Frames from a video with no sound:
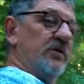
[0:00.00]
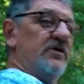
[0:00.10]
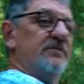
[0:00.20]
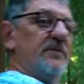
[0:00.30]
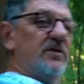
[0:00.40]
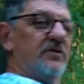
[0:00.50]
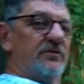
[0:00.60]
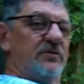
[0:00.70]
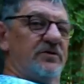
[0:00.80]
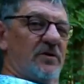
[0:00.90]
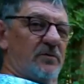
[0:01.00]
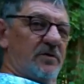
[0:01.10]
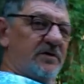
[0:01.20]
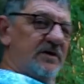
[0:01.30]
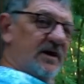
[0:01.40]
of those meals where you don't
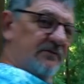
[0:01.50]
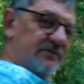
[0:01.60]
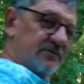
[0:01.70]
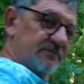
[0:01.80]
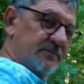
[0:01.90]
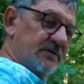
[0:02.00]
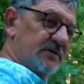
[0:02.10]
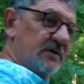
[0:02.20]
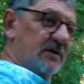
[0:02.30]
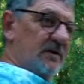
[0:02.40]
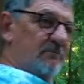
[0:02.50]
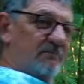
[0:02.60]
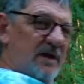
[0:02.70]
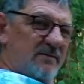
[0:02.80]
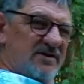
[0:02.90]
really have to
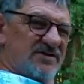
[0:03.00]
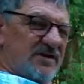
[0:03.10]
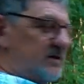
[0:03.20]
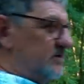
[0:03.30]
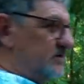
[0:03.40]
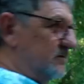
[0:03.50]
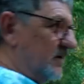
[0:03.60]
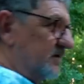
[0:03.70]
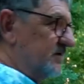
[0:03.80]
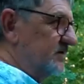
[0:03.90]
babysit it too much.